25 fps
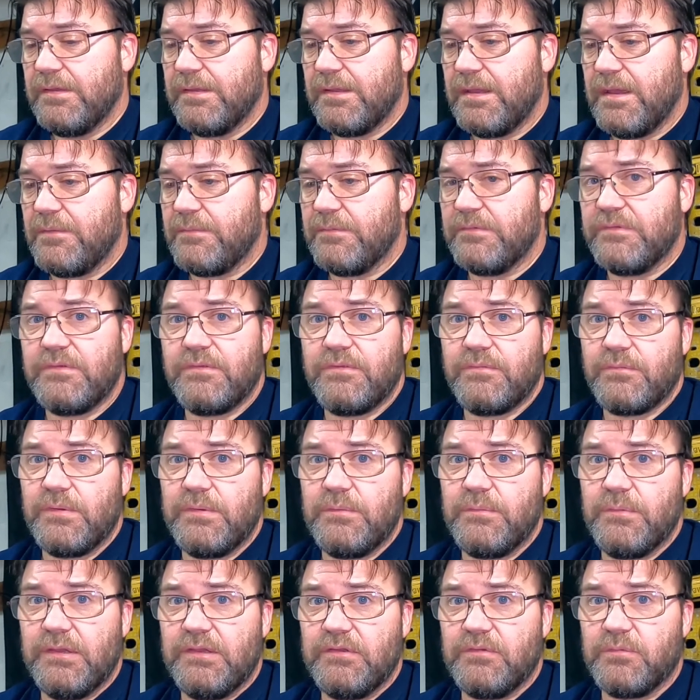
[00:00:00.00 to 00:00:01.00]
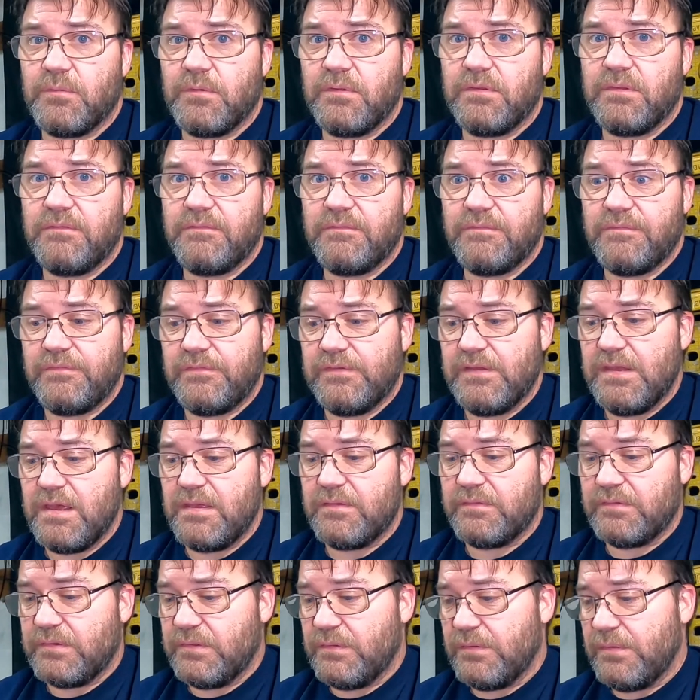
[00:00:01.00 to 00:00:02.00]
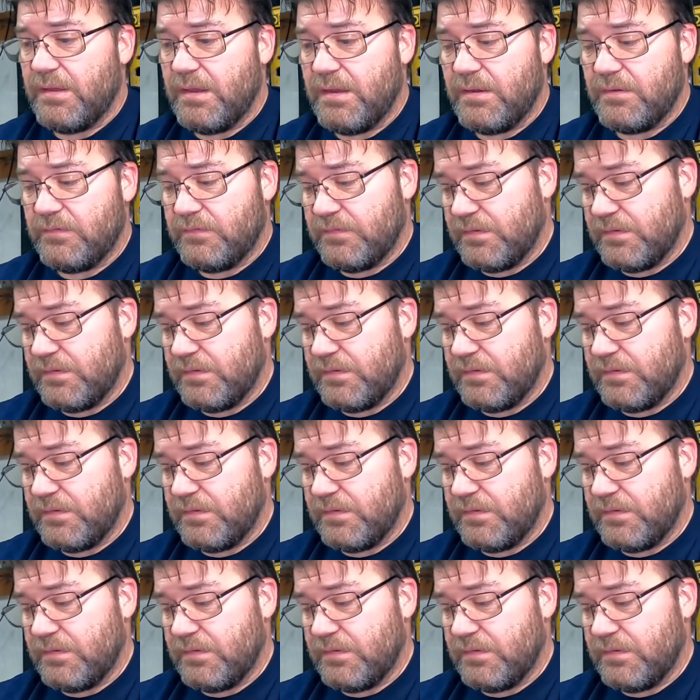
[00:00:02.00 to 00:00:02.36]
that was 3 weeks worth of a fiasco there.